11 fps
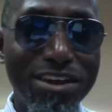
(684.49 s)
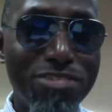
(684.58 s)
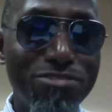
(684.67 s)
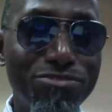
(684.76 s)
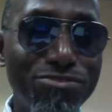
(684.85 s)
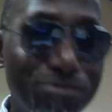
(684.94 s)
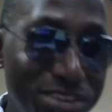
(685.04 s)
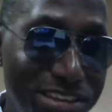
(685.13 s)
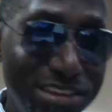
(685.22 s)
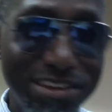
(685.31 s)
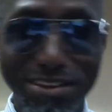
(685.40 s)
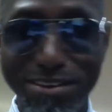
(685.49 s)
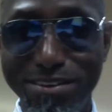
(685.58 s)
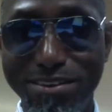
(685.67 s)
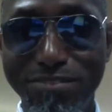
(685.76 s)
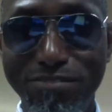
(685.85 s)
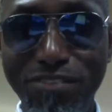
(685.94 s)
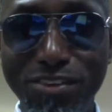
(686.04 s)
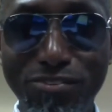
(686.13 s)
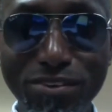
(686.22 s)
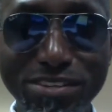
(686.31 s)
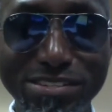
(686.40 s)
3
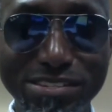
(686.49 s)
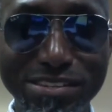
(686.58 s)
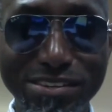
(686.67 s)
victories